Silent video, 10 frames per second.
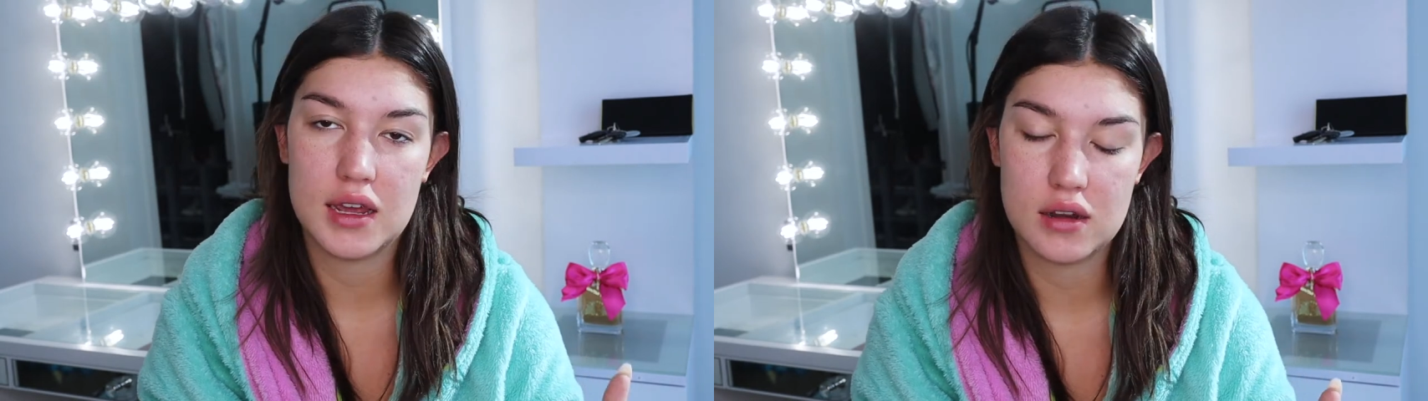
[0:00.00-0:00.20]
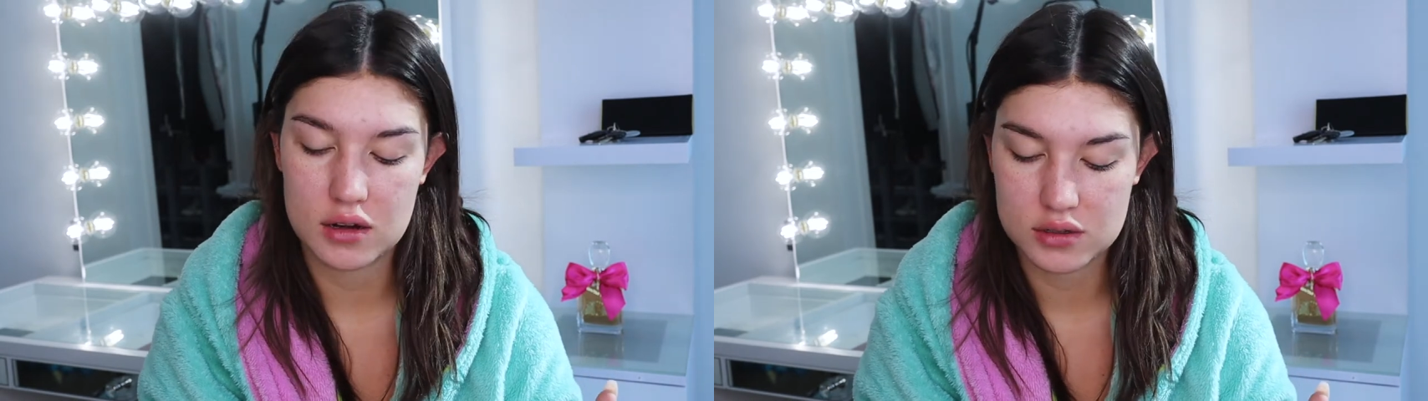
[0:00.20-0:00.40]

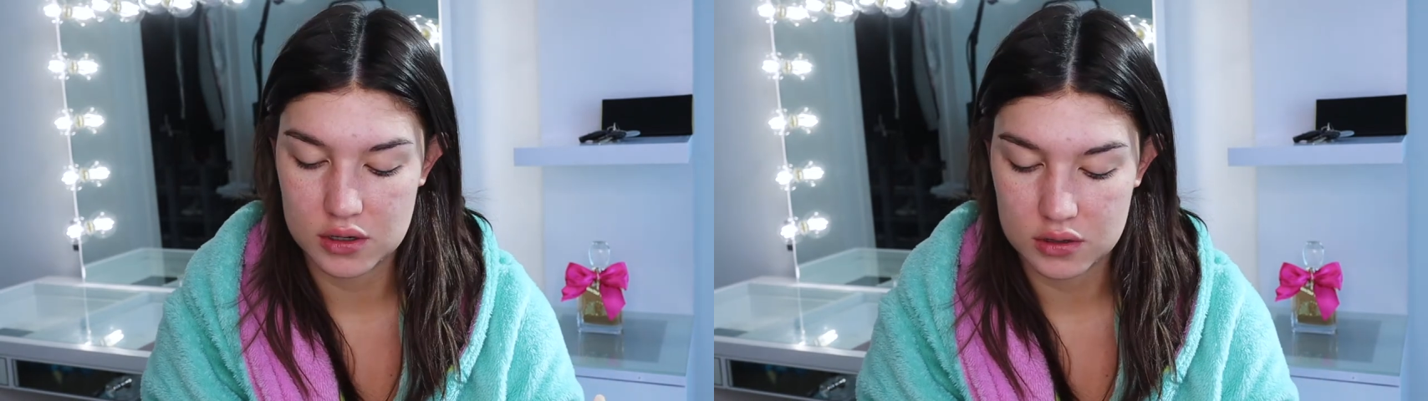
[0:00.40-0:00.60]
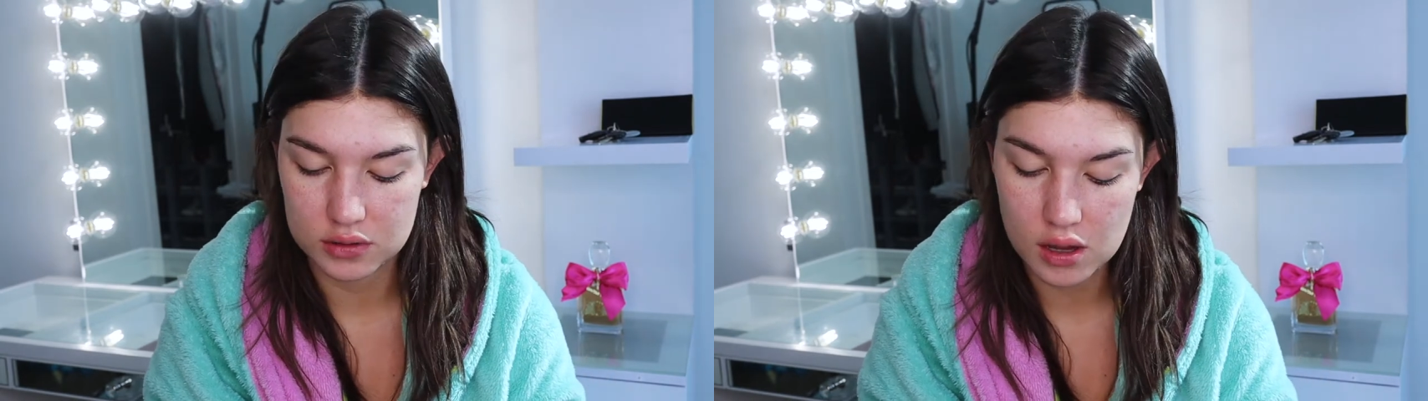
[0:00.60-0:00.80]
and dark
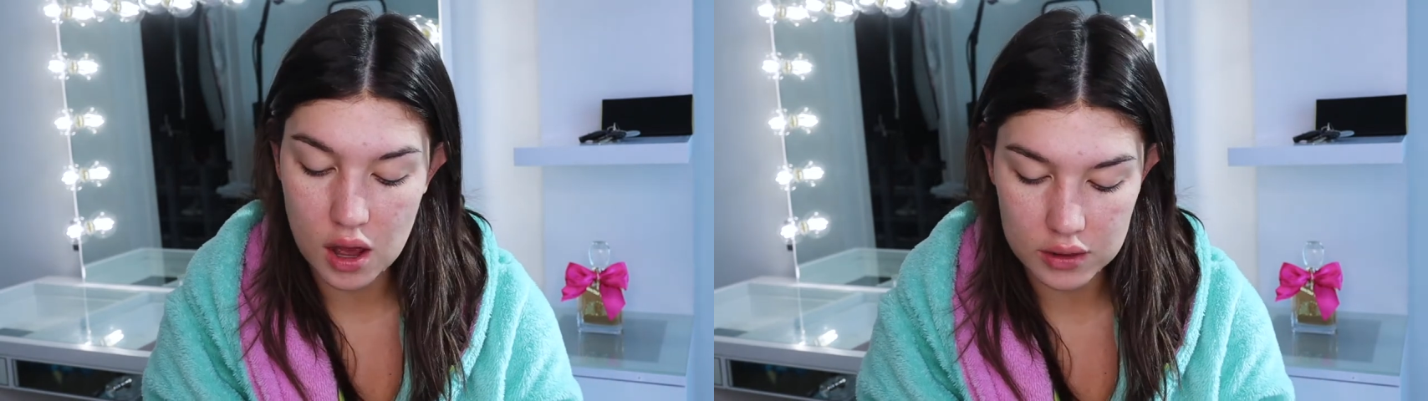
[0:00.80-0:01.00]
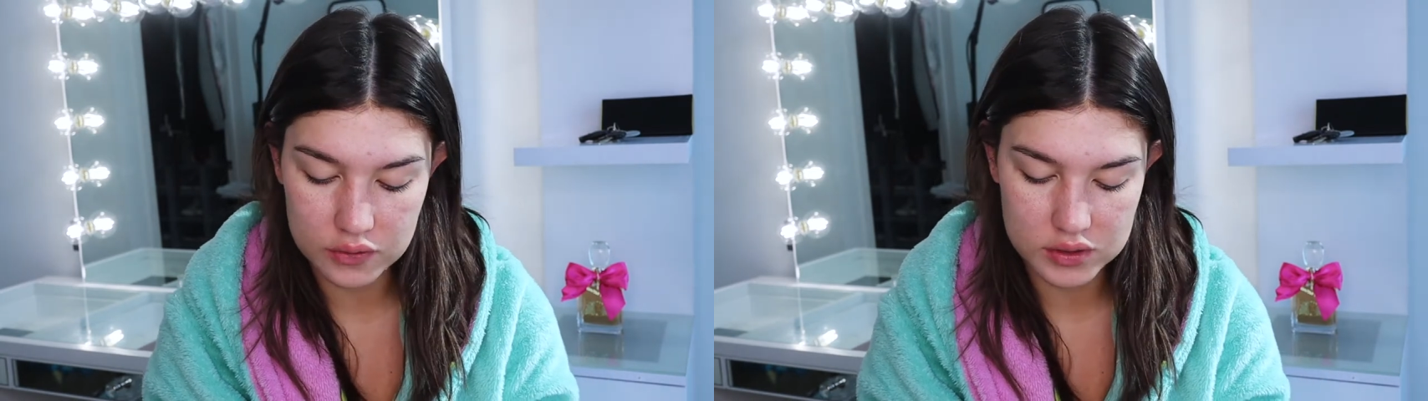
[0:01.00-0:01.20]
circles,
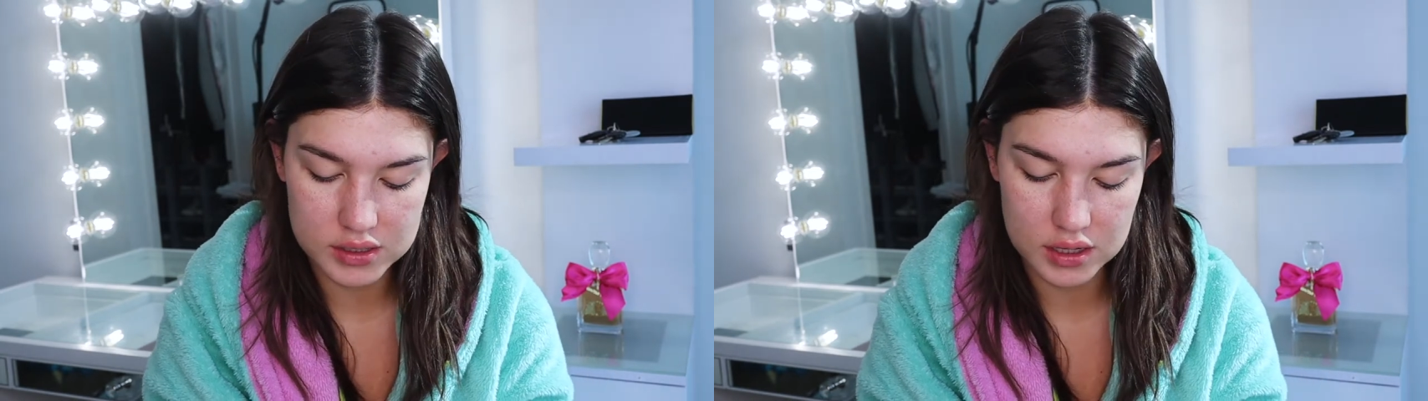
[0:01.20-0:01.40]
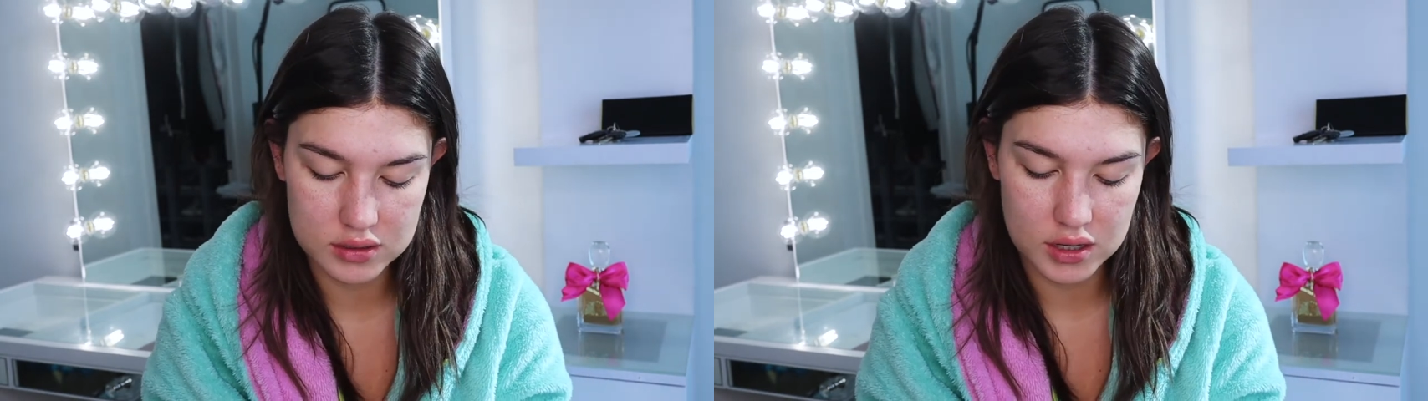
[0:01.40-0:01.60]
all of which
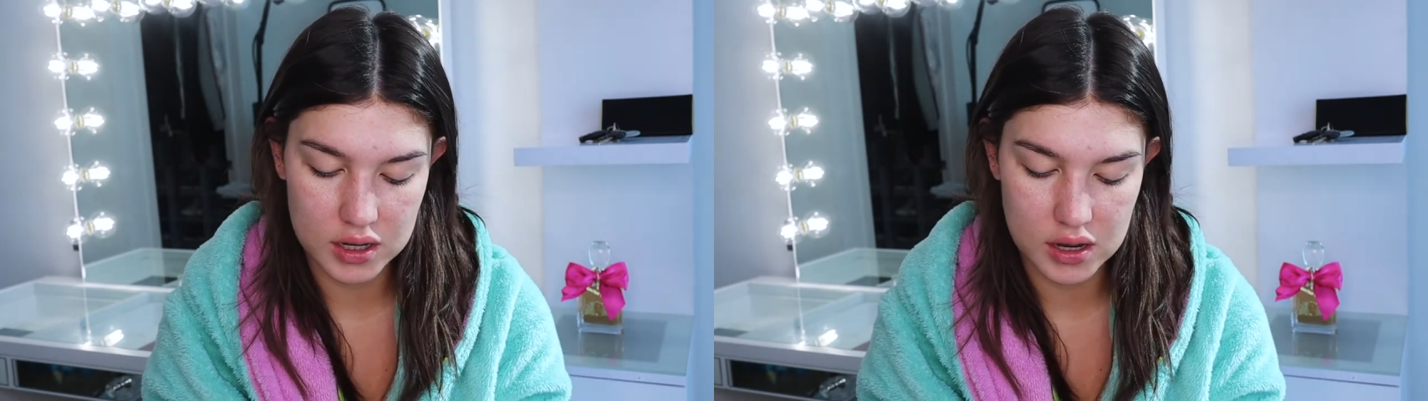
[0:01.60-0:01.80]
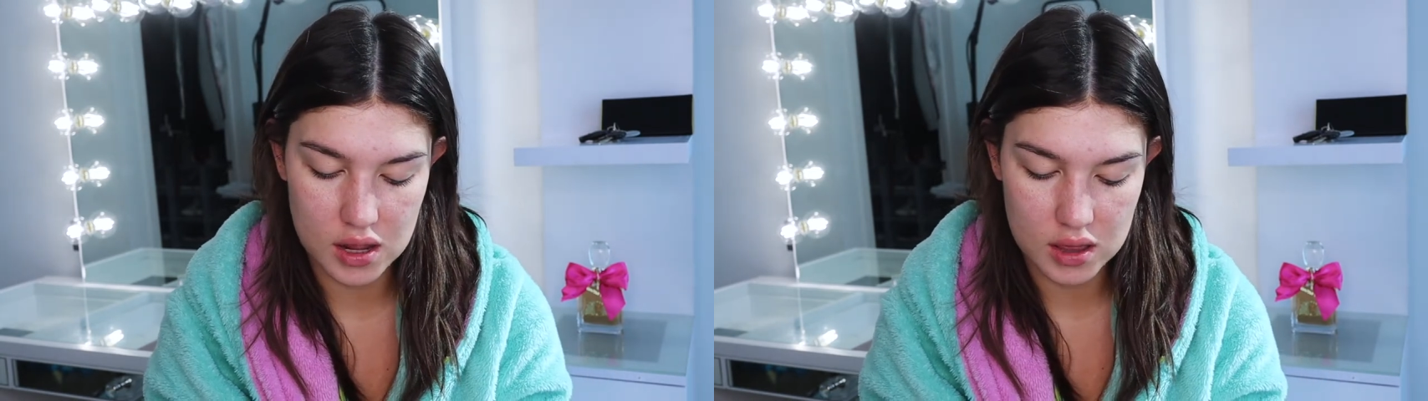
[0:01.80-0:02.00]
sounds
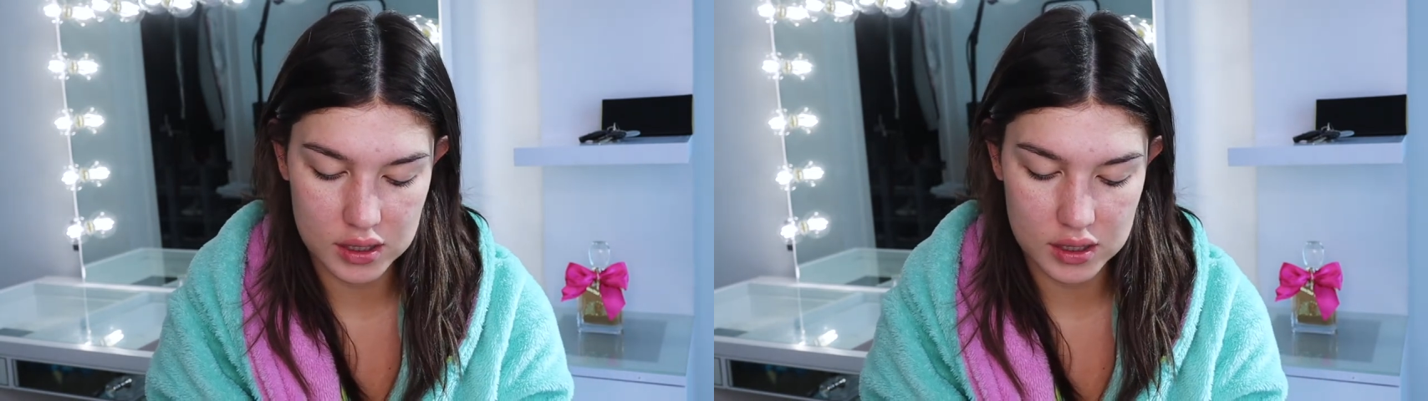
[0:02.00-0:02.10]
good.